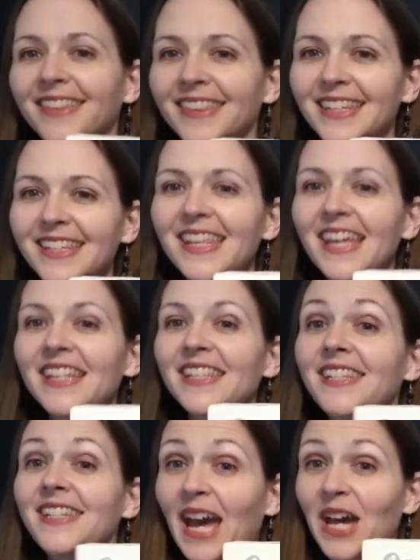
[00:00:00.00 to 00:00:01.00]
This
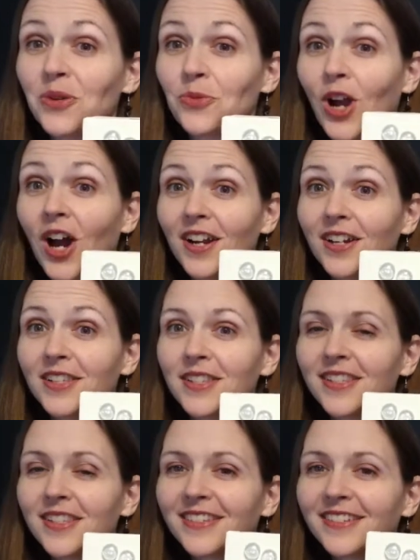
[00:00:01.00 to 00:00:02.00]
says Dad
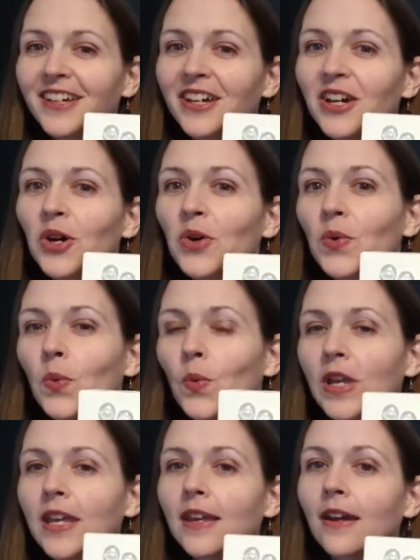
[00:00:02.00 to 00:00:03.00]
Rocks.
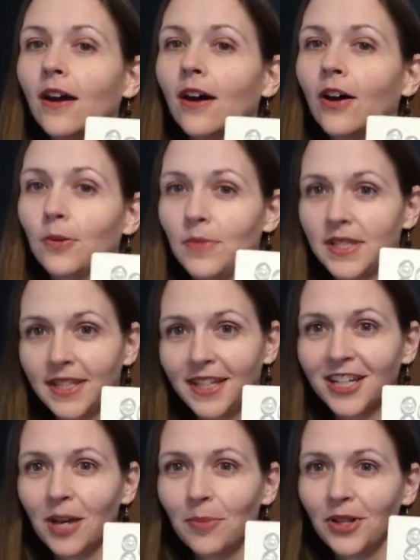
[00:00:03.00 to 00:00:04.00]
We are missing a
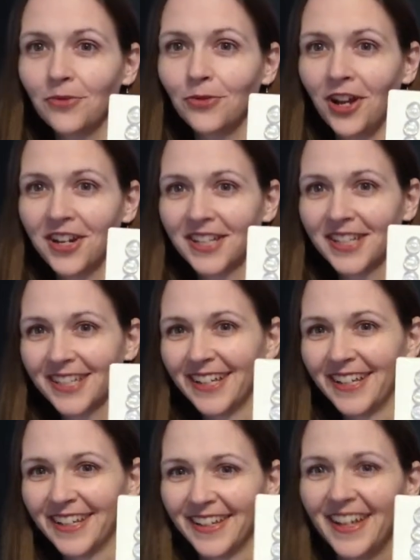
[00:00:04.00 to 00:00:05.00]
couple of rocks.
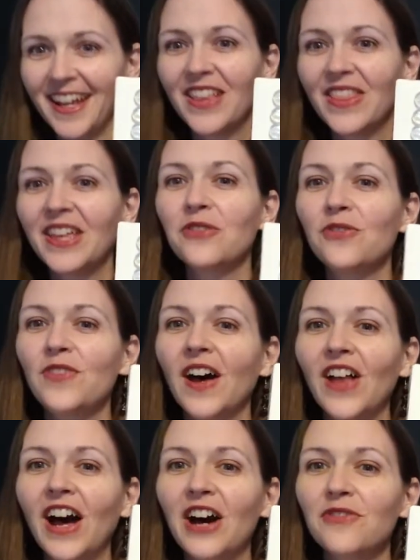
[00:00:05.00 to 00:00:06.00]
They fell
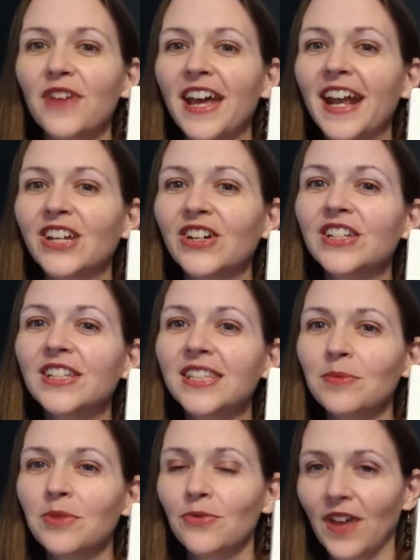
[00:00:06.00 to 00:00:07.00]
off and I couldn't
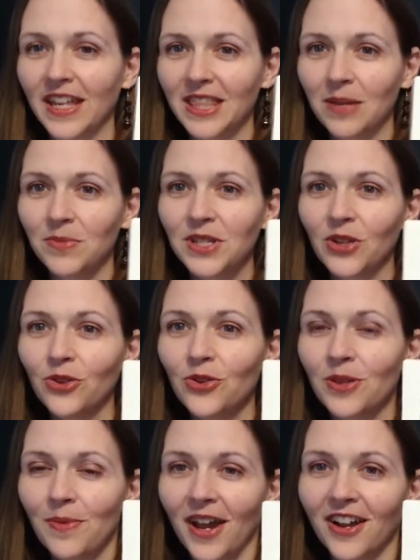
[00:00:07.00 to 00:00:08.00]
seem to find them to glue
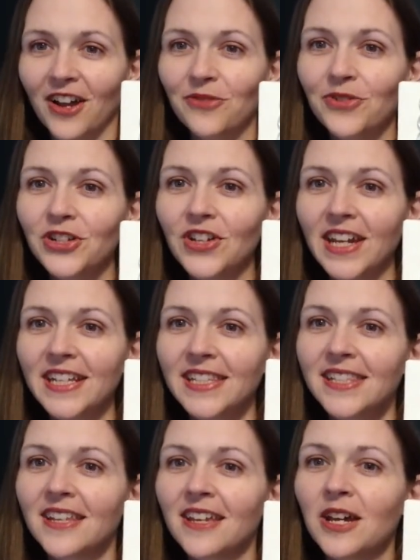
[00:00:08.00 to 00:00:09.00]
them back on for you
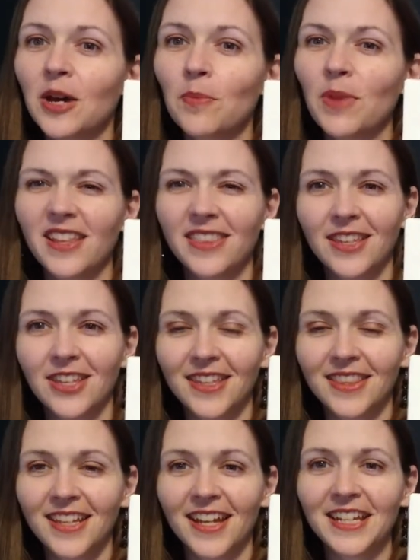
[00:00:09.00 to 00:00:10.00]
guys. But I think you
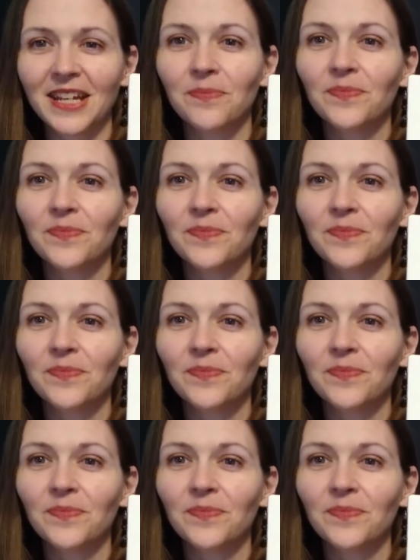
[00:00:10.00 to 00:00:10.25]
get the idea.